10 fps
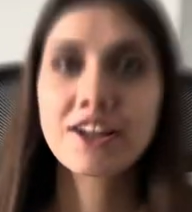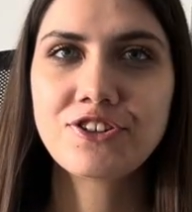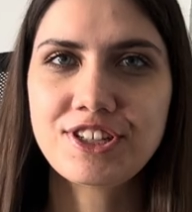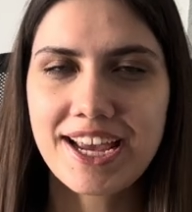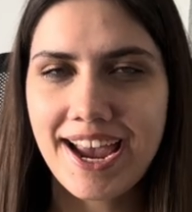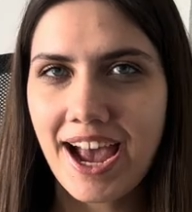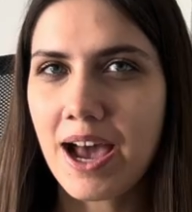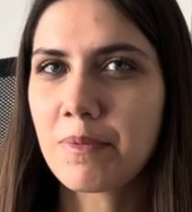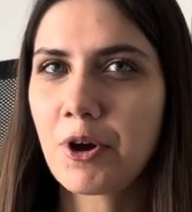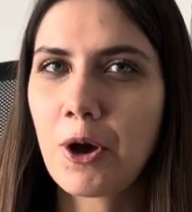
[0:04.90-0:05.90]
Today
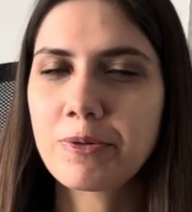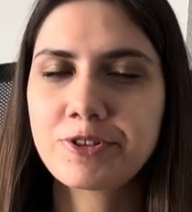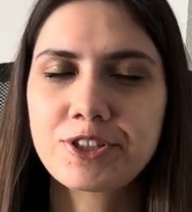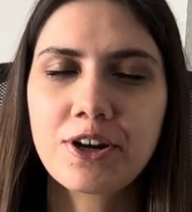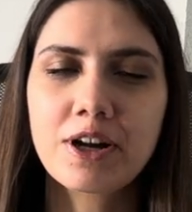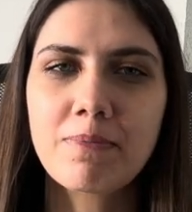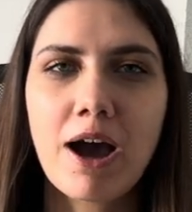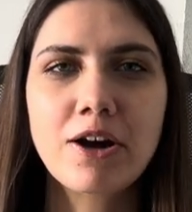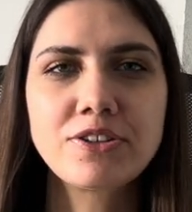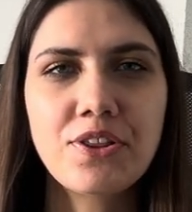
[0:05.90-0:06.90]
I'm going to talk
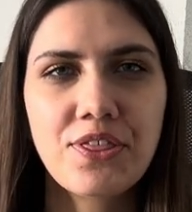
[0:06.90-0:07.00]
about